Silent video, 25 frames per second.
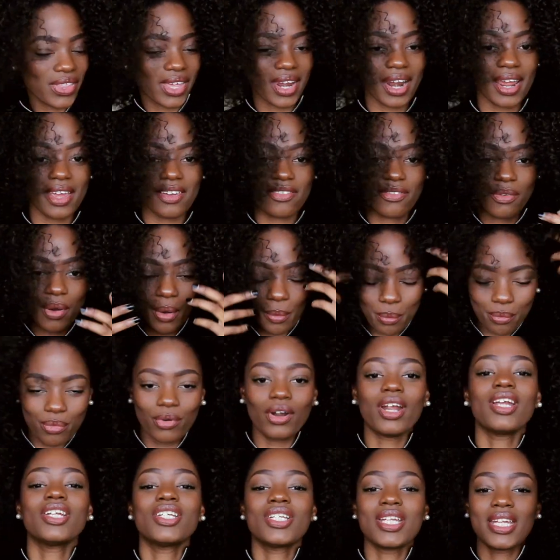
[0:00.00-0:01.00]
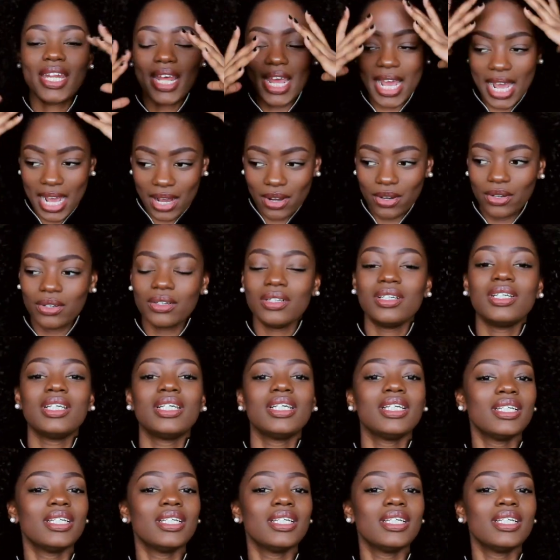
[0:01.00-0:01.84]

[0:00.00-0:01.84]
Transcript: that I've brushed it out,